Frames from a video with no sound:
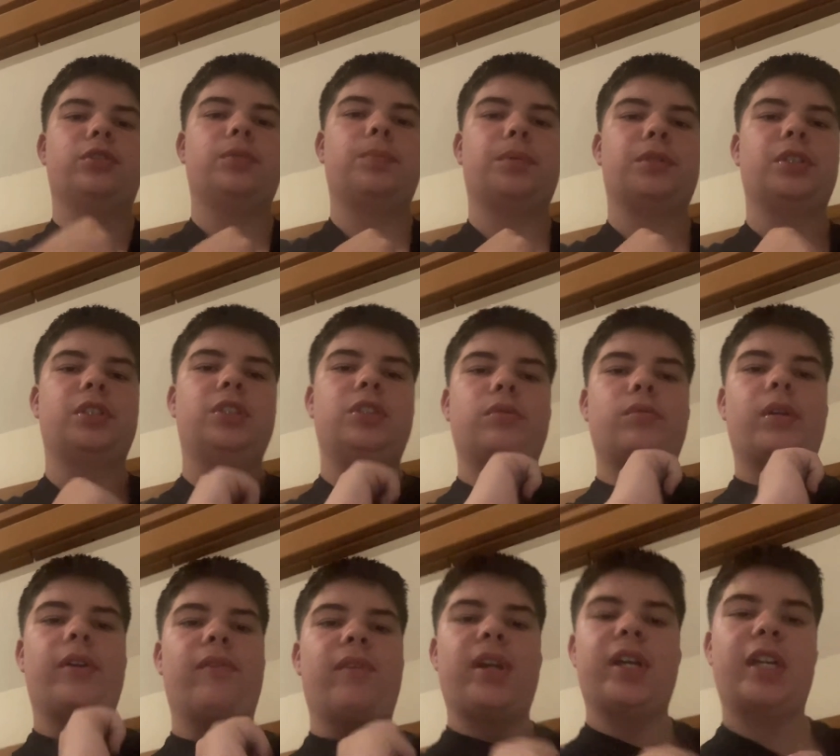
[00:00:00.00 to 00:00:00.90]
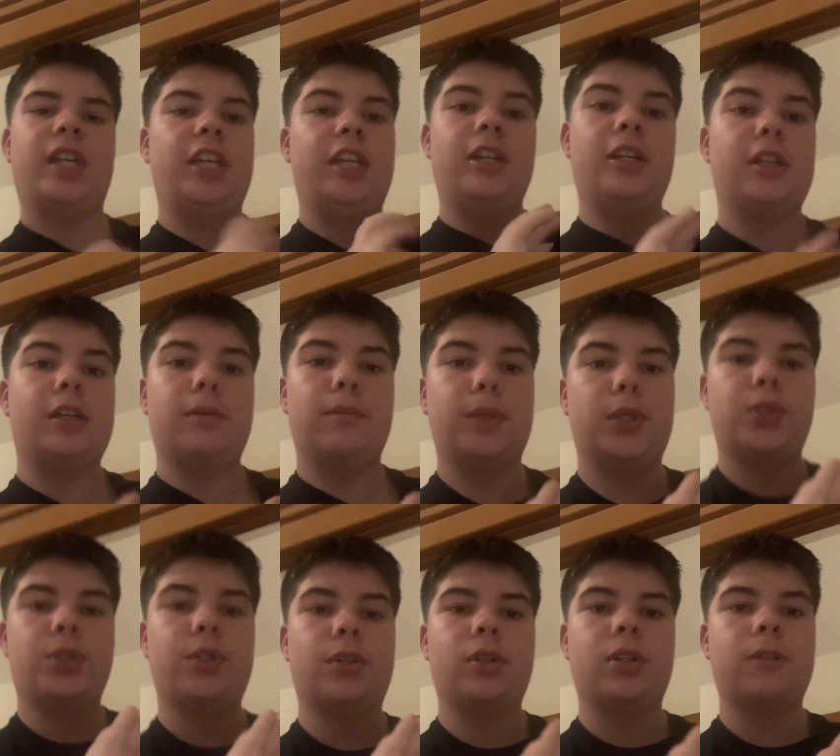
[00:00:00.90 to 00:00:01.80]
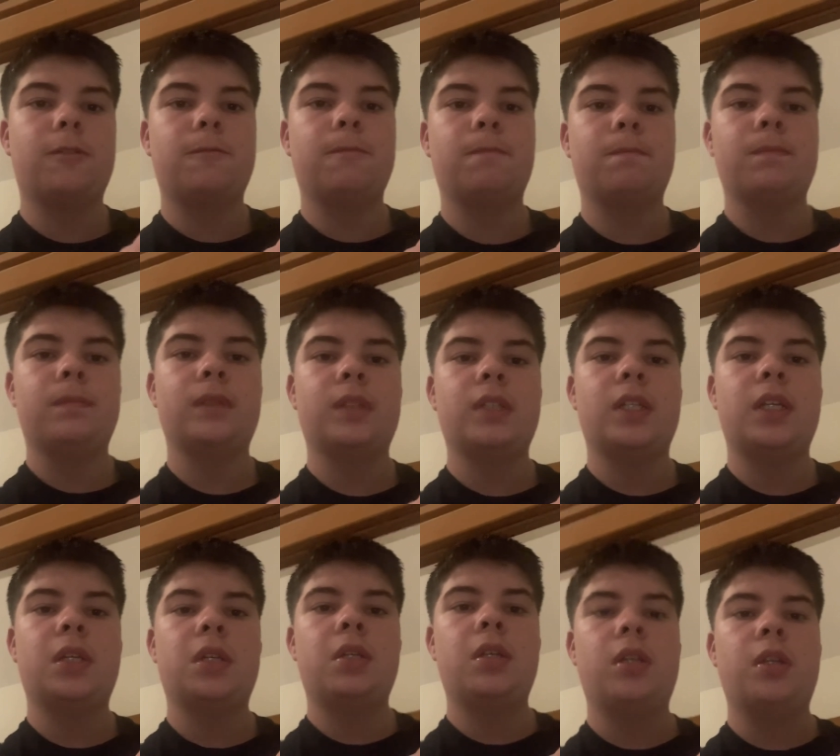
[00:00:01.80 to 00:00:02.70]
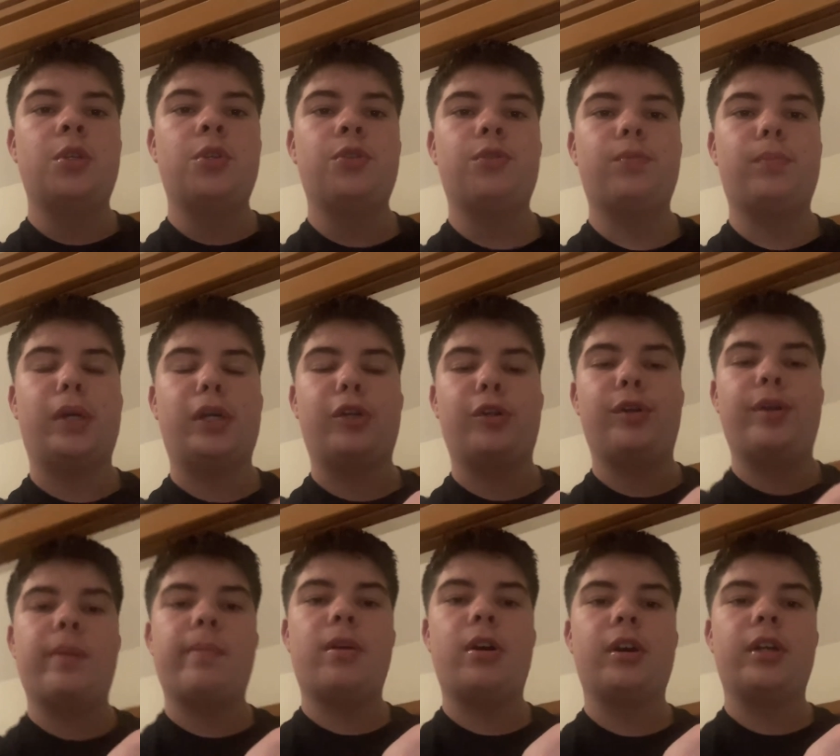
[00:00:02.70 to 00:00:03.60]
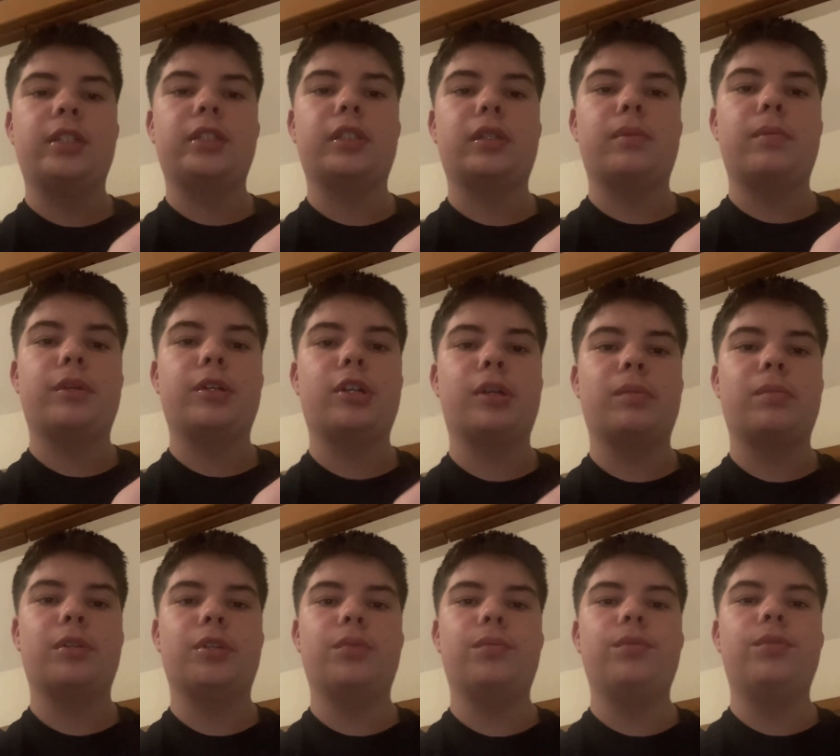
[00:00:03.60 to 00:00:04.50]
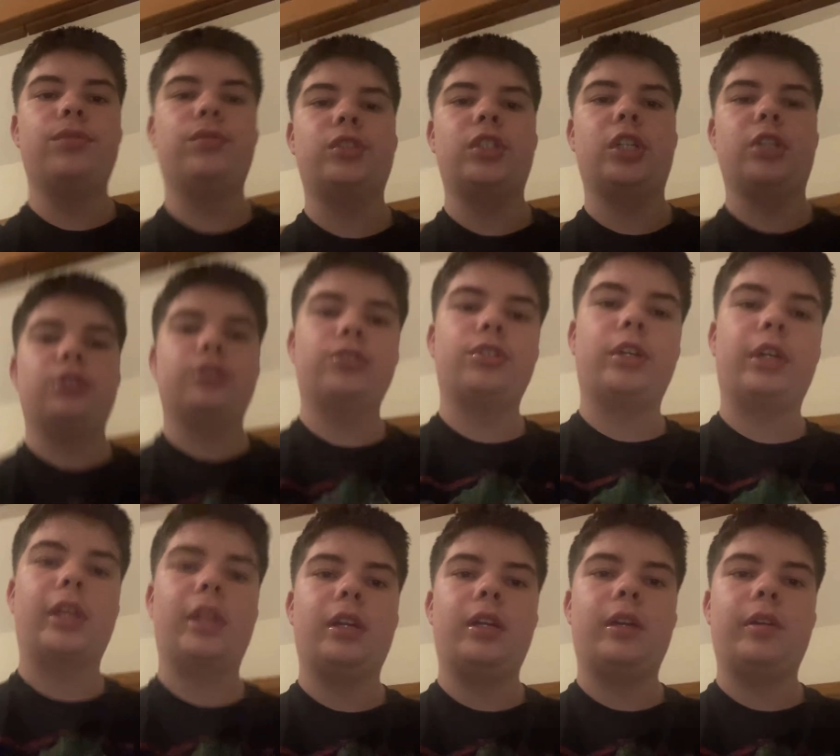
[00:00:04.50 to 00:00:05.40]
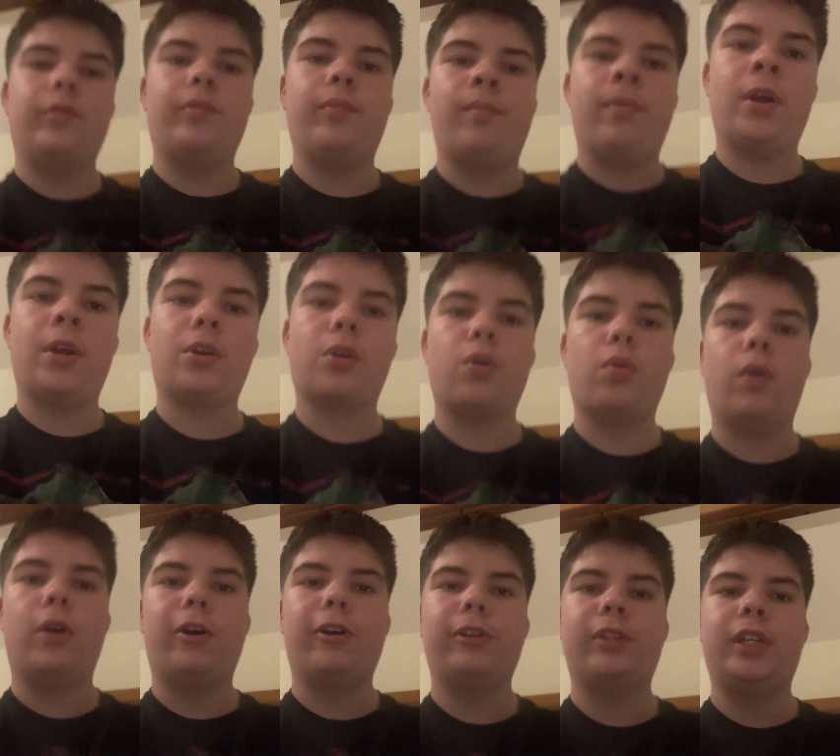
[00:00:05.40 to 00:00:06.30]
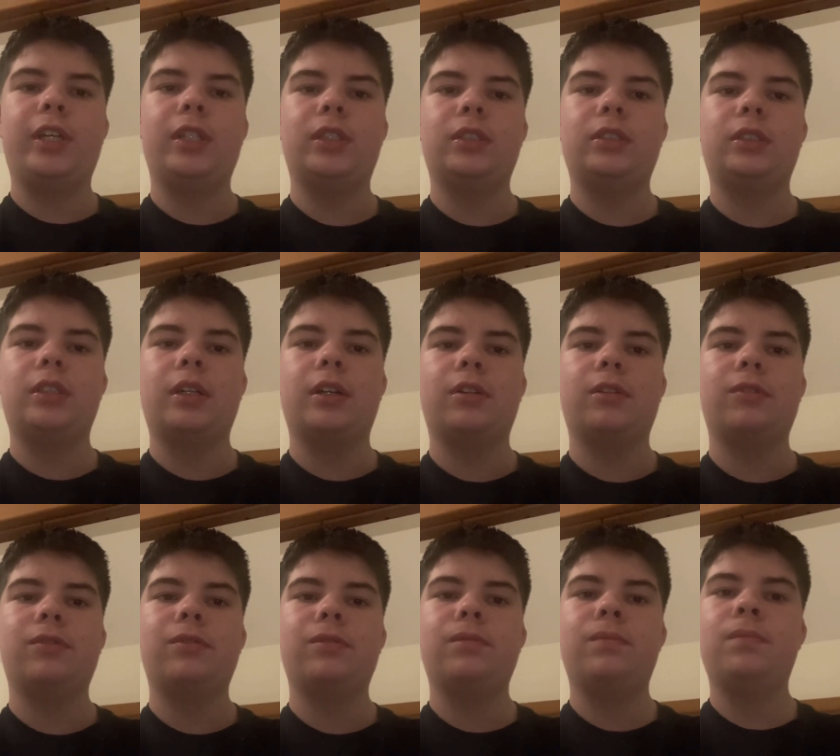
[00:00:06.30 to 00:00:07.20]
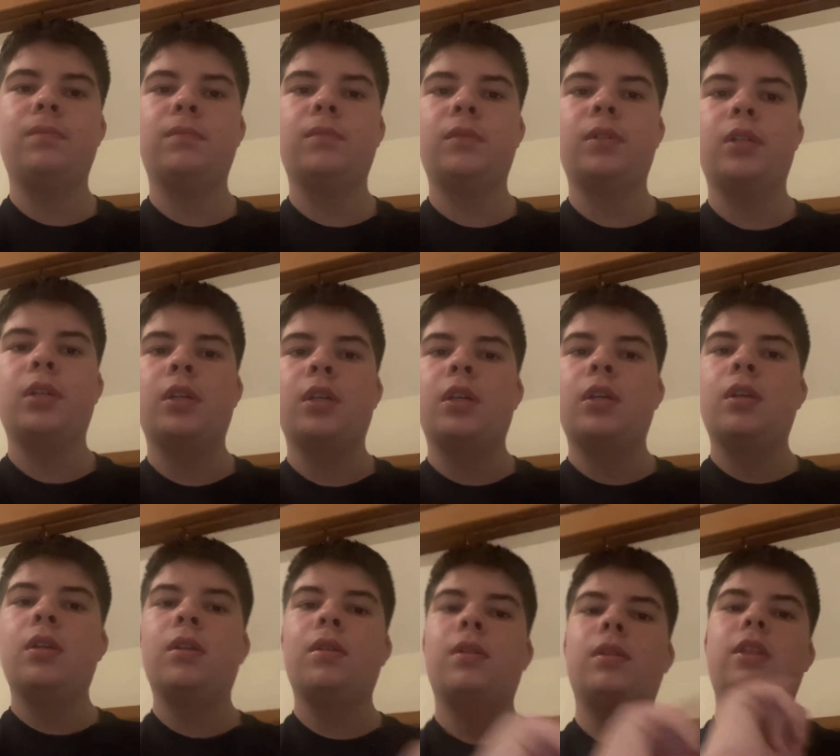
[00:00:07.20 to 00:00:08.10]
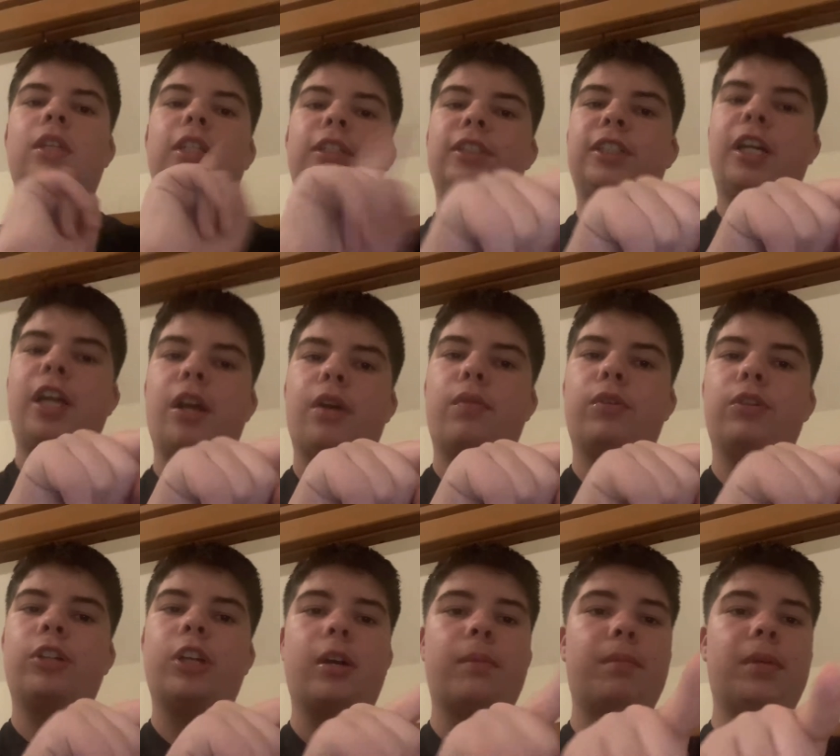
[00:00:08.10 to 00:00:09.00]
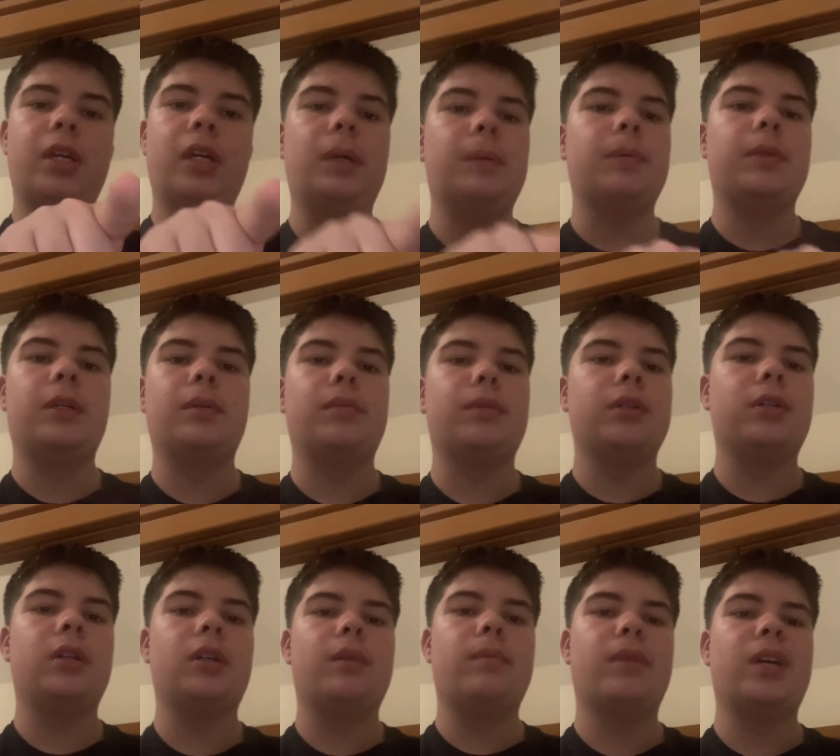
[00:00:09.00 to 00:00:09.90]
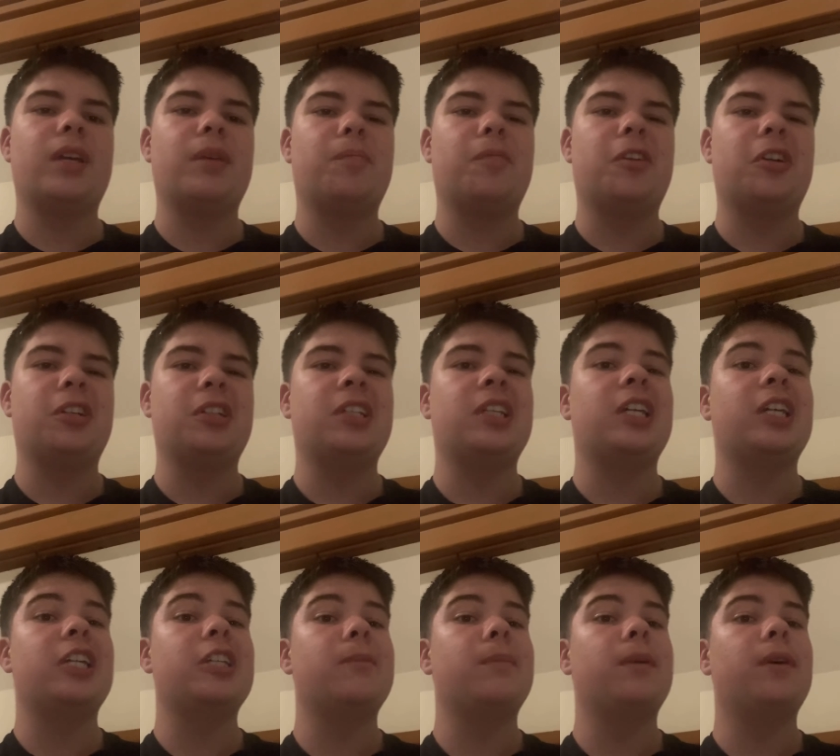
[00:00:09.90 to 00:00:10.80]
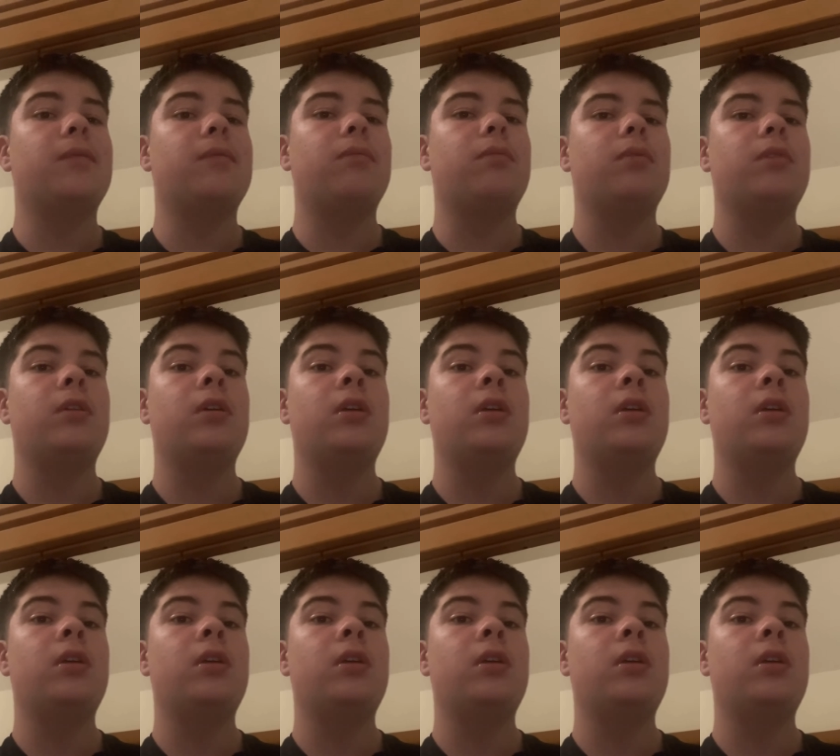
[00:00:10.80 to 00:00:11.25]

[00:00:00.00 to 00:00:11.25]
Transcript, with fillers: pretty soon whenever I get a computer my grandma has a computer, I'm going to move channels so I can have better quality and stuff. This channel will not be up anymore by probably next month.